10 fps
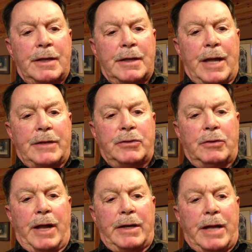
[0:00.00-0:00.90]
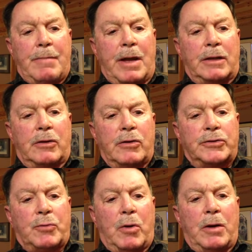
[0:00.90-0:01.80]
That Tulane game had the
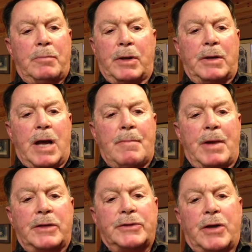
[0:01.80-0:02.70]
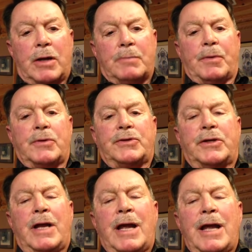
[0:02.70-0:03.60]
Cougs winning, but not many saw it in person.
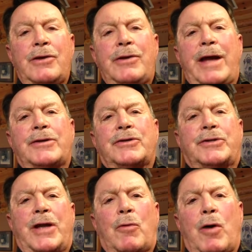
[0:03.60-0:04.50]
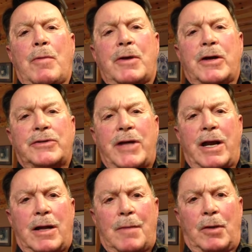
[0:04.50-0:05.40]
You can't just stay away because you had a
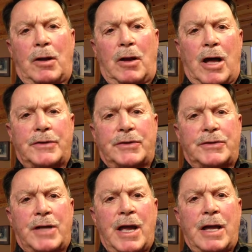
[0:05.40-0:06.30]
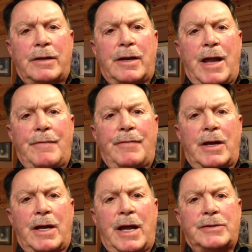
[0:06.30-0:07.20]
couple of losses to Navy
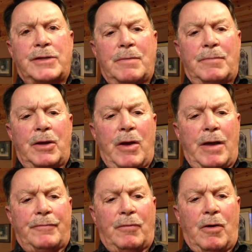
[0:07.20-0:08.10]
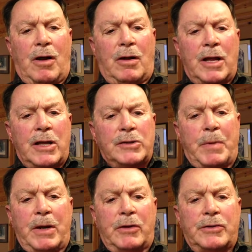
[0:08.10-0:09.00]
and SMU. After all, it's
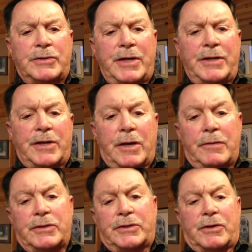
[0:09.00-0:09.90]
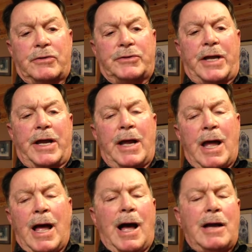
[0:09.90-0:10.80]
been a good season. And this Thursday,
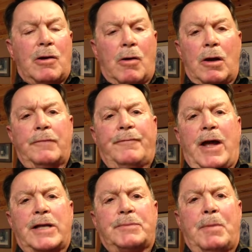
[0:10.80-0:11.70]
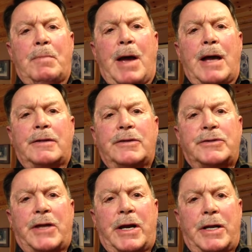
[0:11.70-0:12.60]
I know all the fans will be back at the
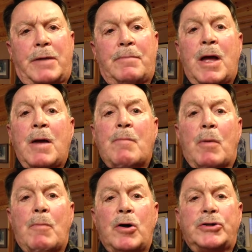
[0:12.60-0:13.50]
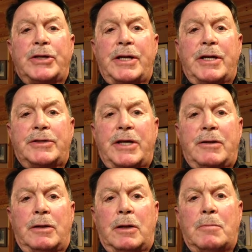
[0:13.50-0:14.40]
stadium, but mostly to see
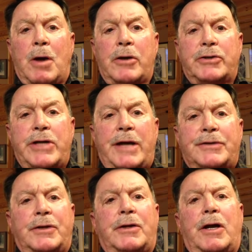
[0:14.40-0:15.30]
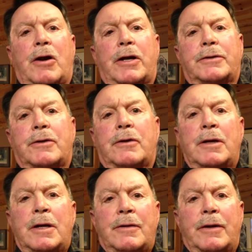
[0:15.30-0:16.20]
the Lamar Jackson character.
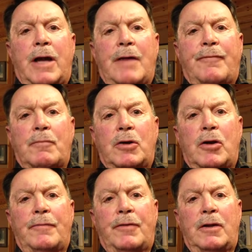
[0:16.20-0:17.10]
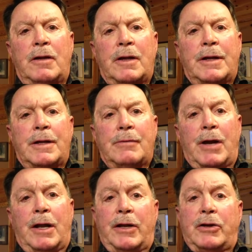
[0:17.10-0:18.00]
The guy from Louisville,
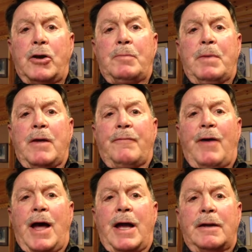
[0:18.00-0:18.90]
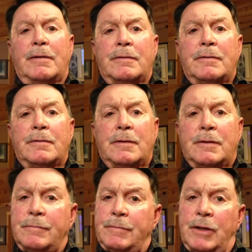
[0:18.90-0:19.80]
well, it could be a fight.
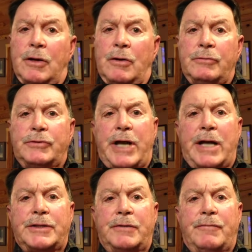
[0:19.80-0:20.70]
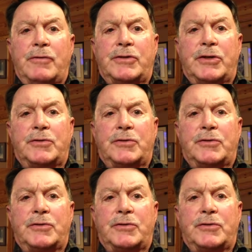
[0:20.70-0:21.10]
You know, Jackson versus